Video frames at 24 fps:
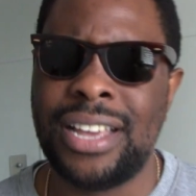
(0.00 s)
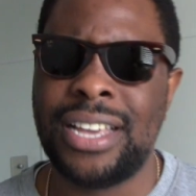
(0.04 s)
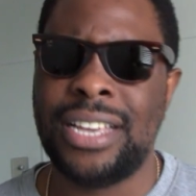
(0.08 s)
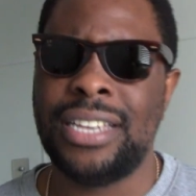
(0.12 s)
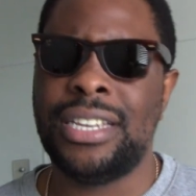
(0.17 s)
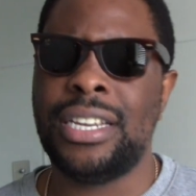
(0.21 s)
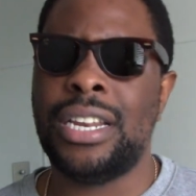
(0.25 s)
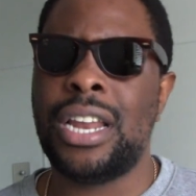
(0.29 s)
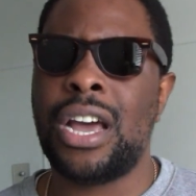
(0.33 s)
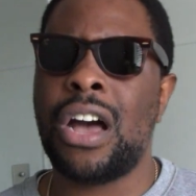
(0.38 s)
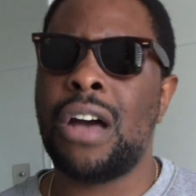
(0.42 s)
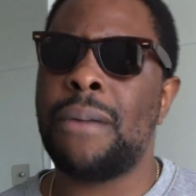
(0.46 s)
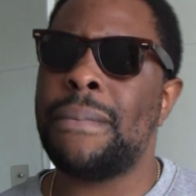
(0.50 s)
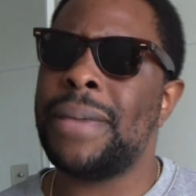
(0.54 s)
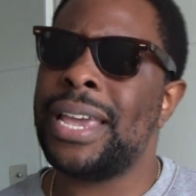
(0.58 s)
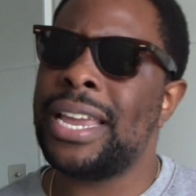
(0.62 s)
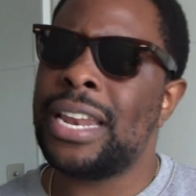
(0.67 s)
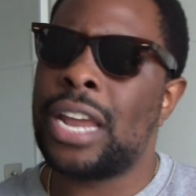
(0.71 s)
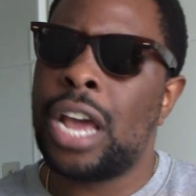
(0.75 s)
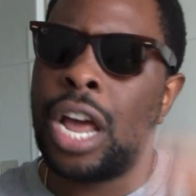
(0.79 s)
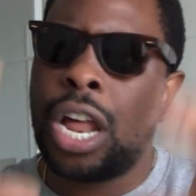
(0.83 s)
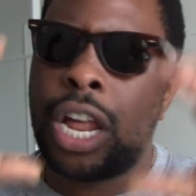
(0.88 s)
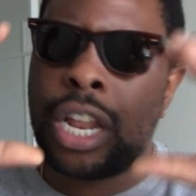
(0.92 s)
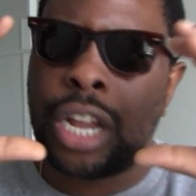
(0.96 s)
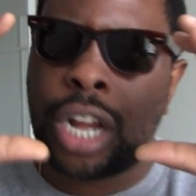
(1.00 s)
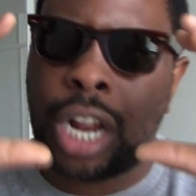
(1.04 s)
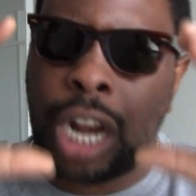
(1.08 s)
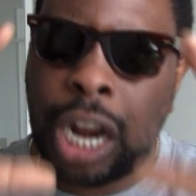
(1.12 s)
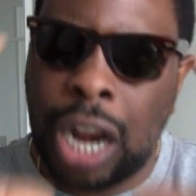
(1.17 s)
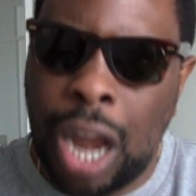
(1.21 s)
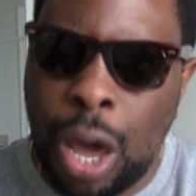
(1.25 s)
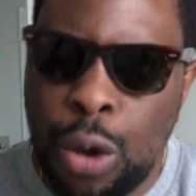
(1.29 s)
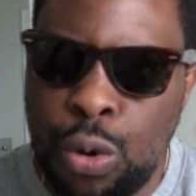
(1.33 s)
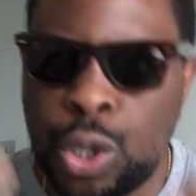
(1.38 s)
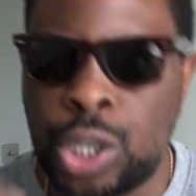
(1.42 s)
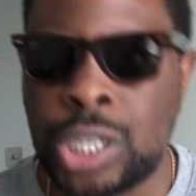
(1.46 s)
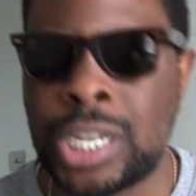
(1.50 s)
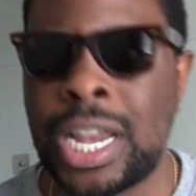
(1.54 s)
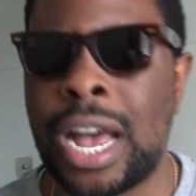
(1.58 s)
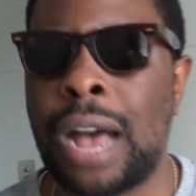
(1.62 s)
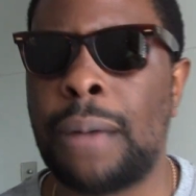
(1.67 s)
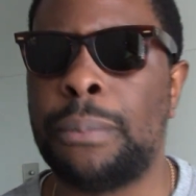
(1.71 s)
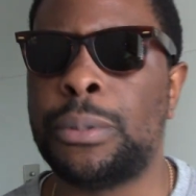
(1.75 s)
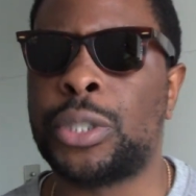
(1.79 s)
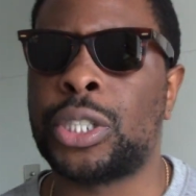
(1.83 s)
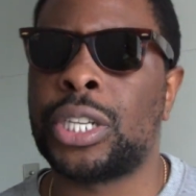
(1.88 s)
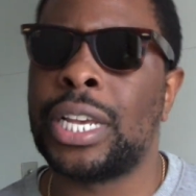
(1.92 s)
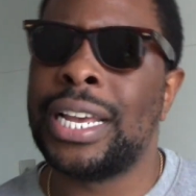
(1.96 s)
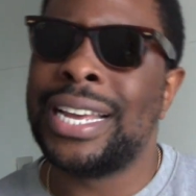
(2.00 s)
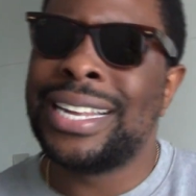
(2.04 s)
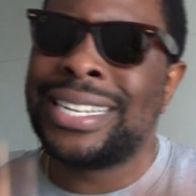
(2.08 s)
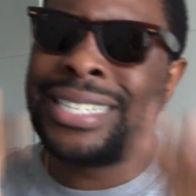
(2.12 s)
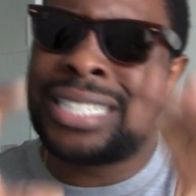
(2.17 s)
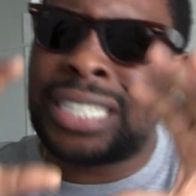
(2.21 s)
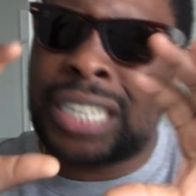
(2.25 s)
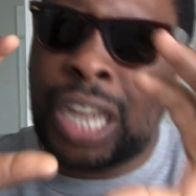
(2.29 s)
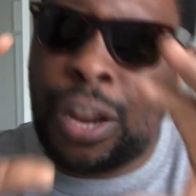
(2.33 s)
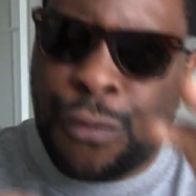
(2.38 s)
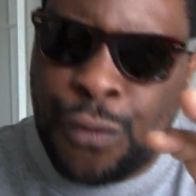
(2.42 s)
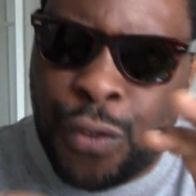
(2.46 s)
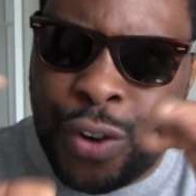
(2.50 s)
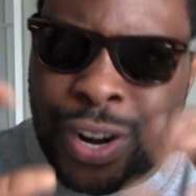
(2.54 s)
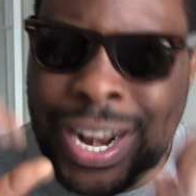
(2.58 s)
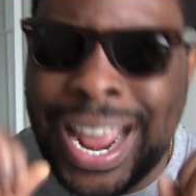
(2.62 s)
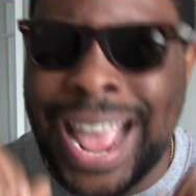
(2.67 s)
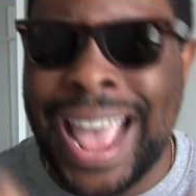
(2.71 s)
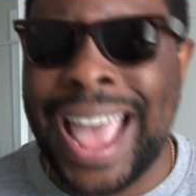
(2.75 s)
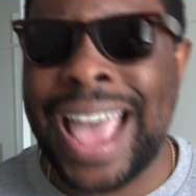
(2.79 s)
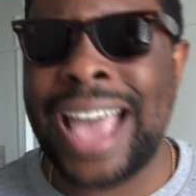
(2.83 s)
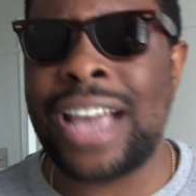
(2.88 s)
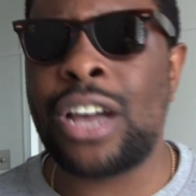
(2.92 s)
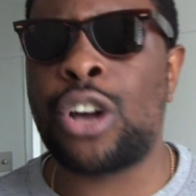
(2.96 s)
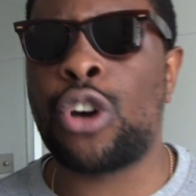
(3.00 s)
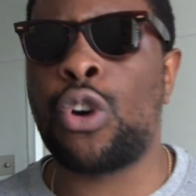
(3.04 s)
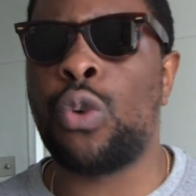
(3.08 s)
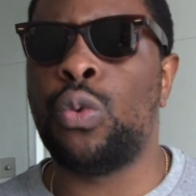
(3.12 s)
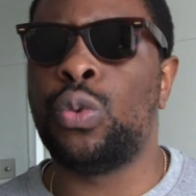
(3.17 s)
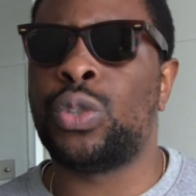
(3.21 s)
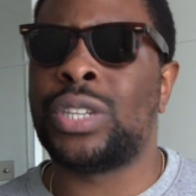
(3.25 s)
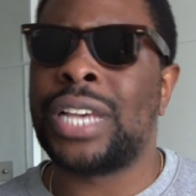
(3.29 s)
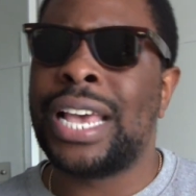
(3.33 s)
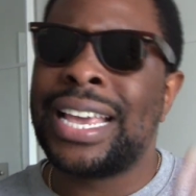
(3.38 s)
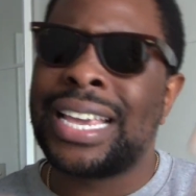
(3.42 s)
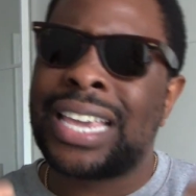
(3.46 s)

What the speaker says: You know what I mean? Close-ups, different angles.